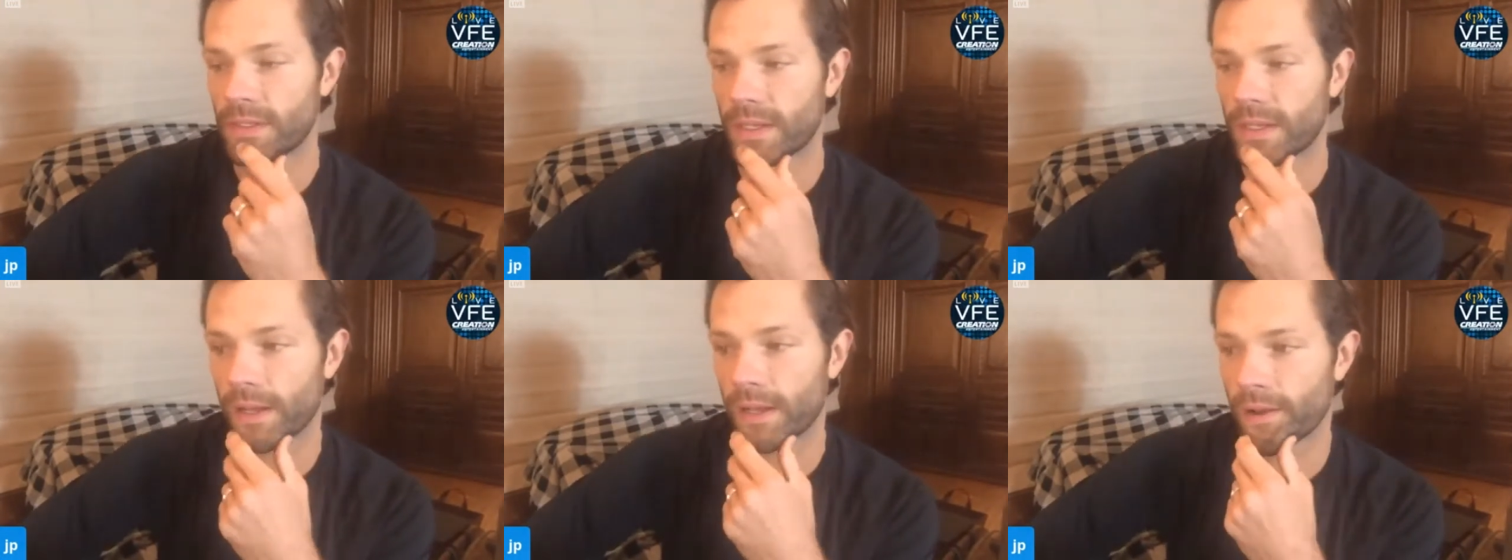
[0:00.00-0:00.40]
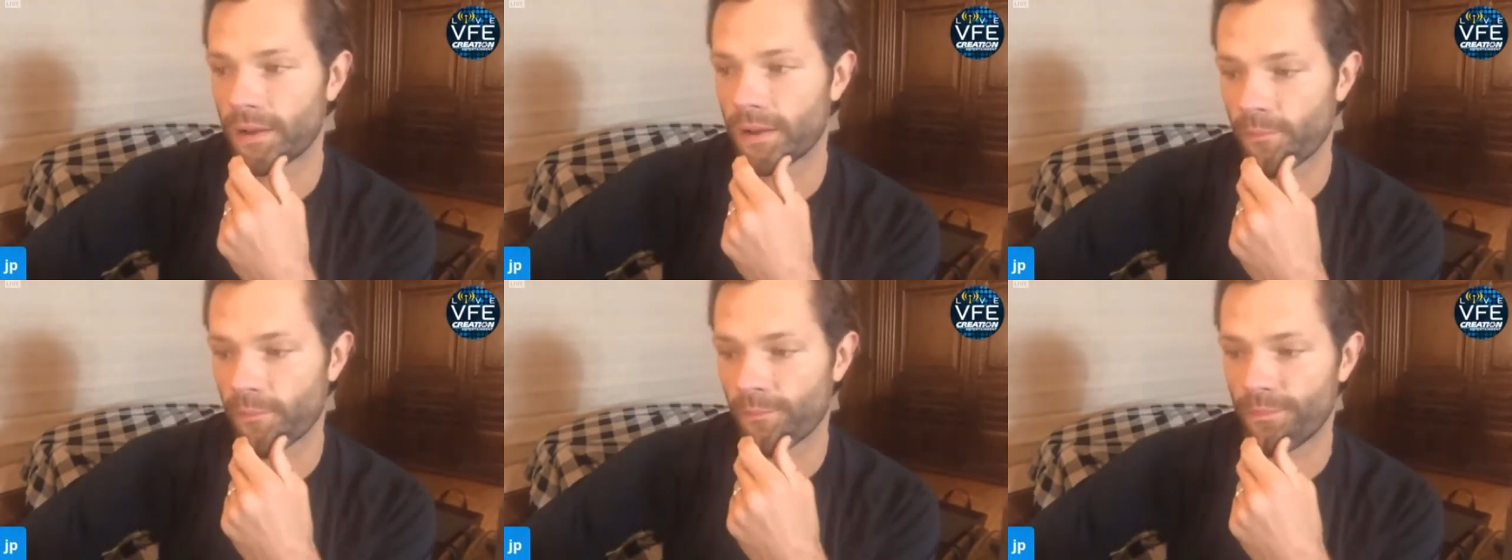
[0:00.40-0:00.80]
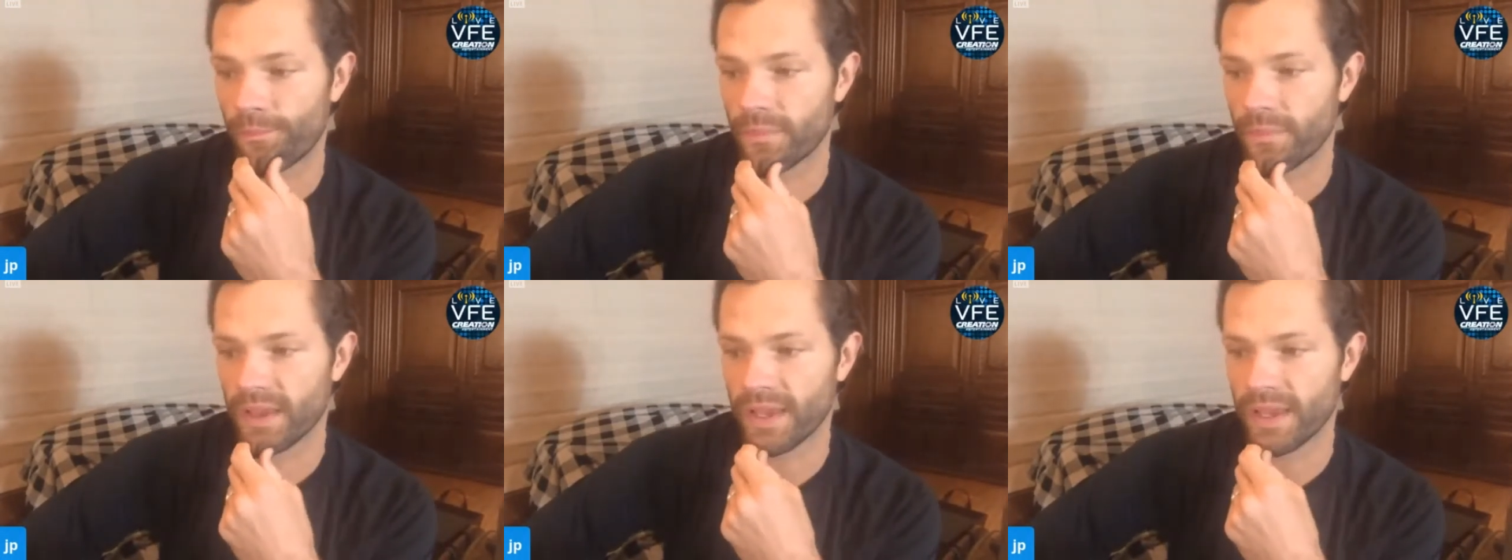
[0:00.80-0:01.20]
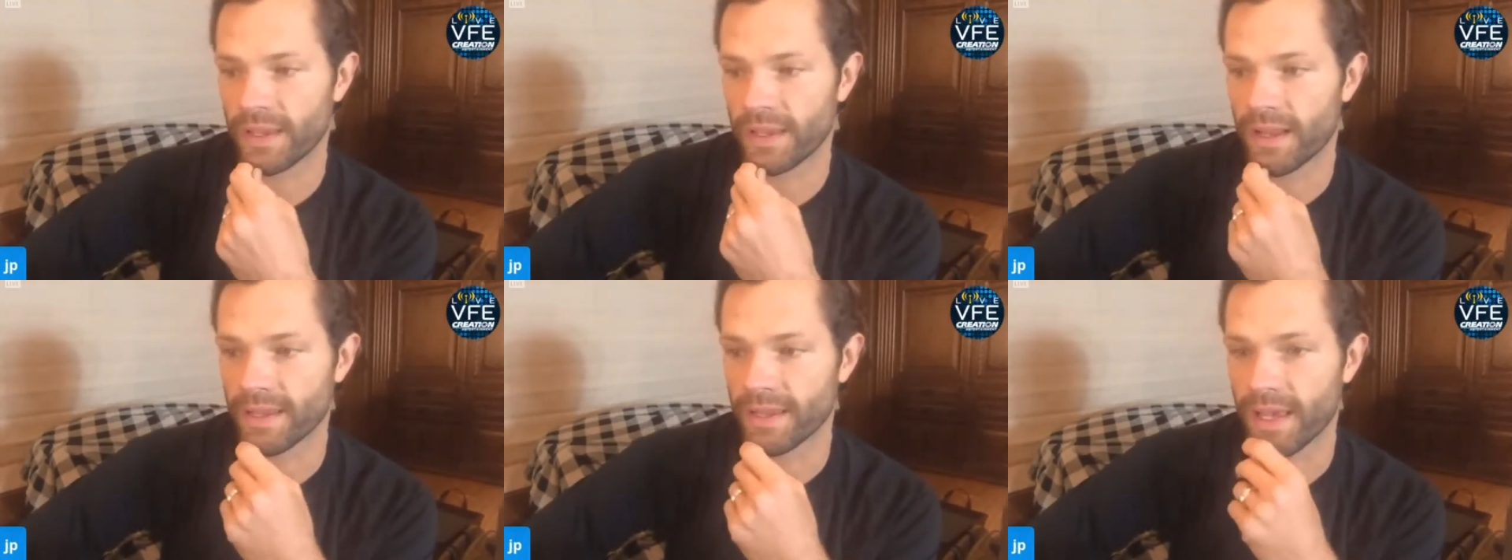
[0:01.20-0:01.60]

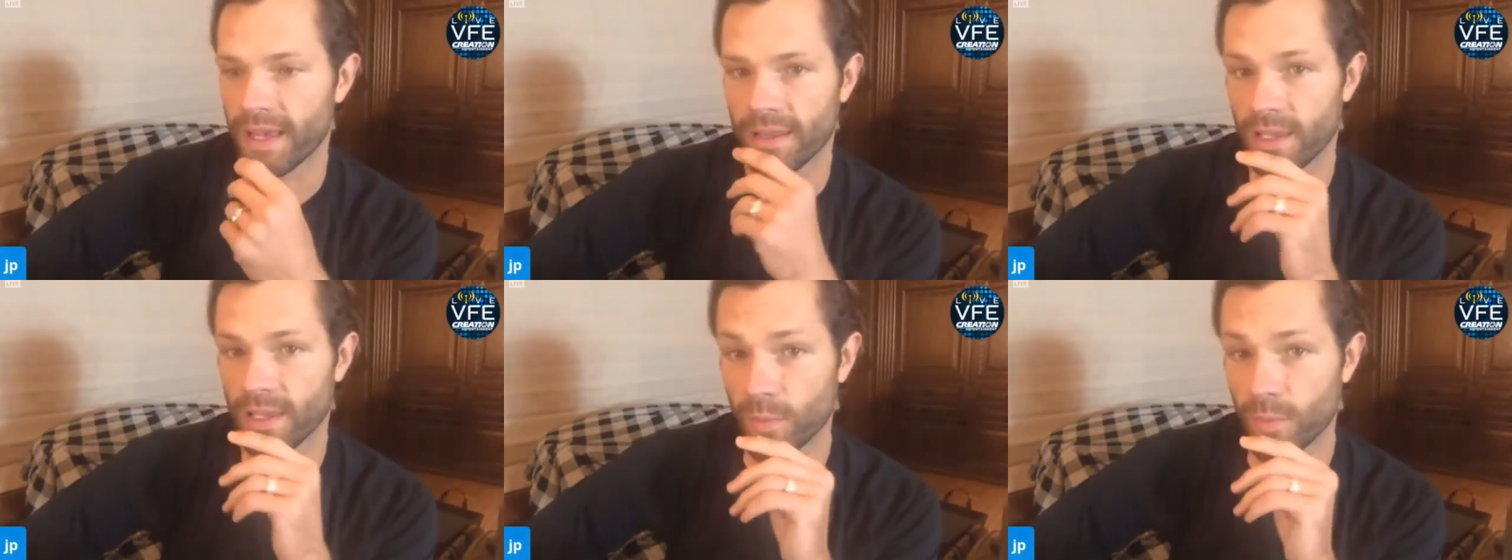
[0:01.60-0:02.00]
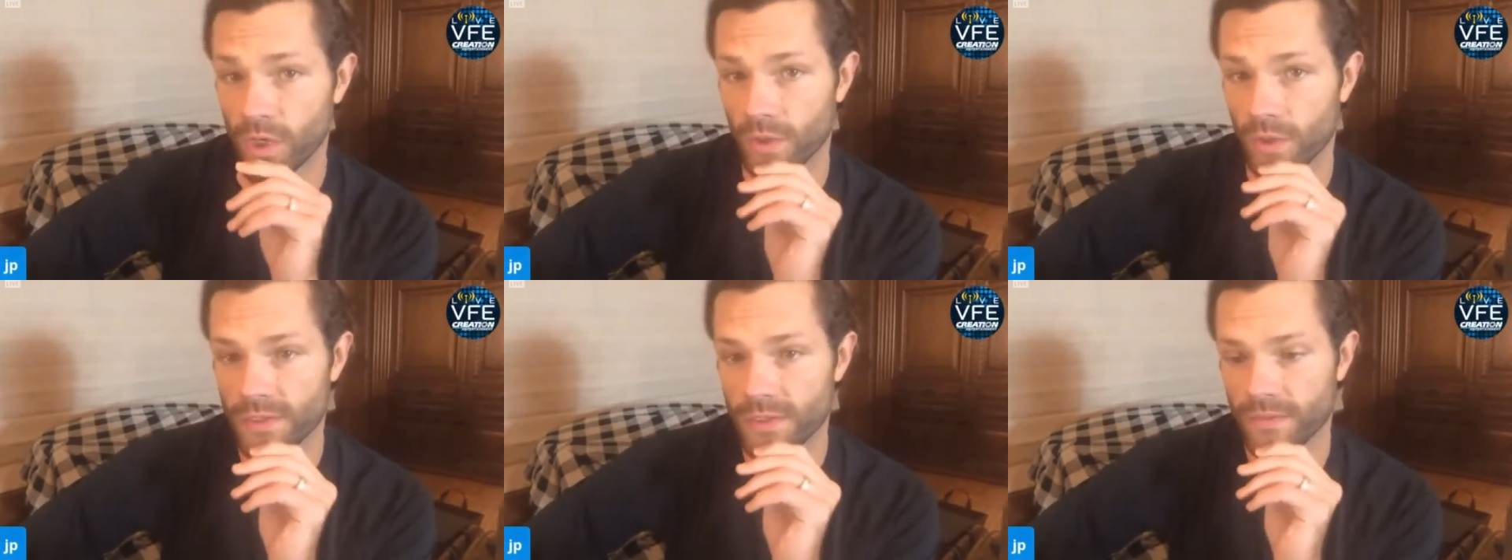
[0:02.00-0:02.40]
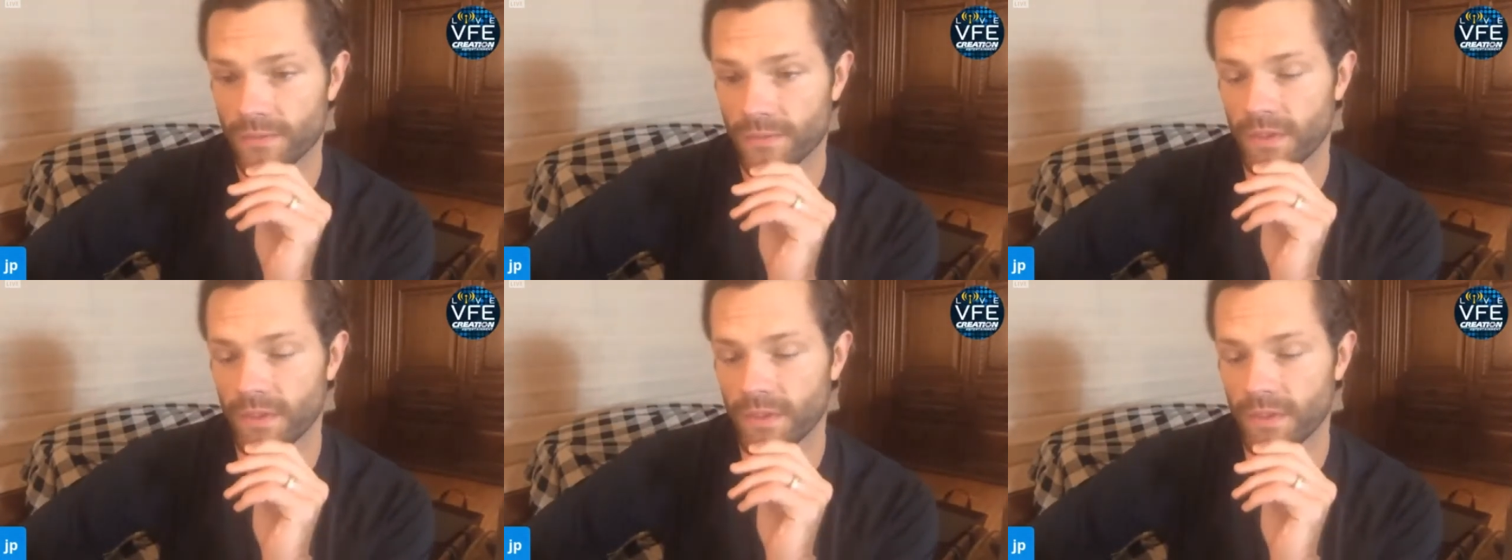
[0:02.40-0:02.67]
And I got Gilmore Girls.